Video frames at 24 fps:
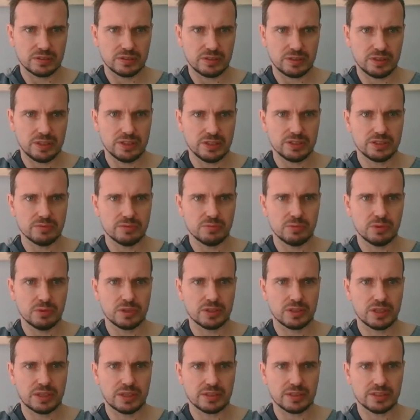So let's
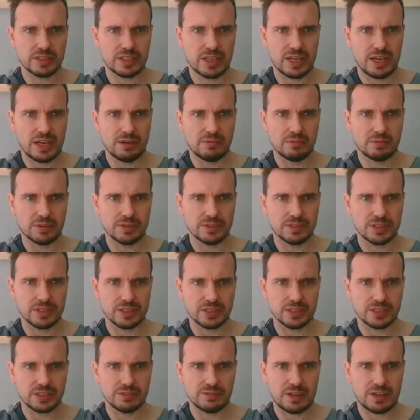work out the tan
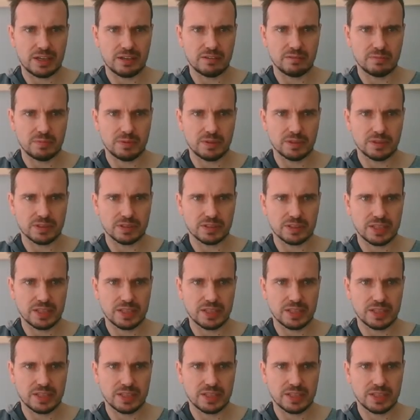165 bits.